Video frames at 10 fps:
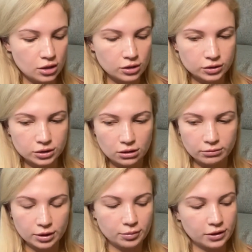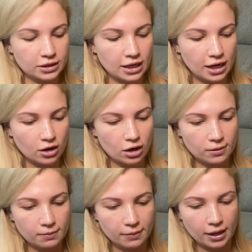So I'm going to put that
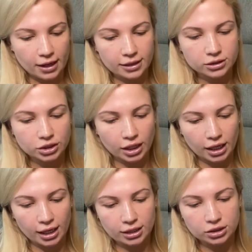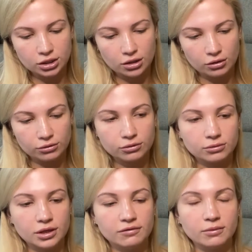on my
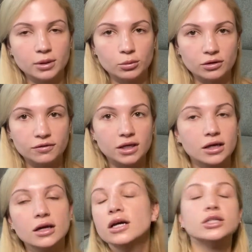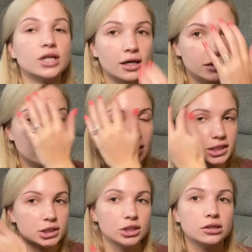JH03 from her Morphe Jaclyn
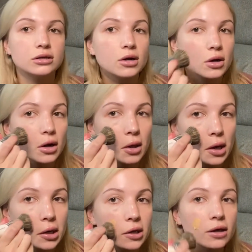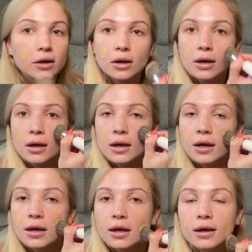Hill collection.
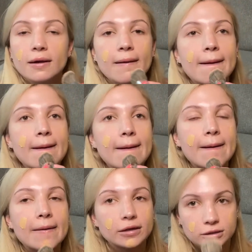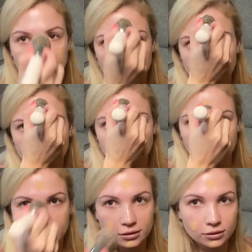And I'm just going to put it
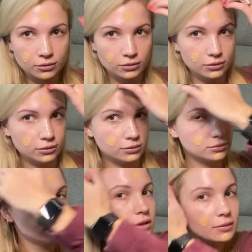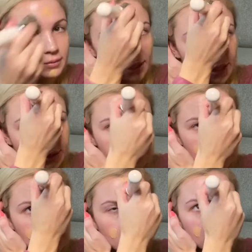Ooh, my hair's
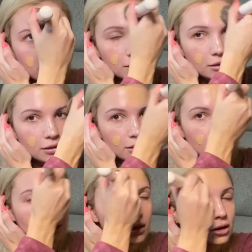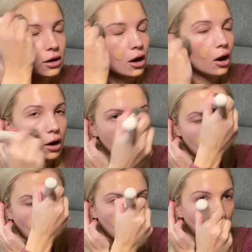getting caught
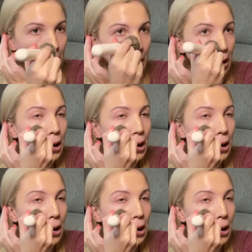all around.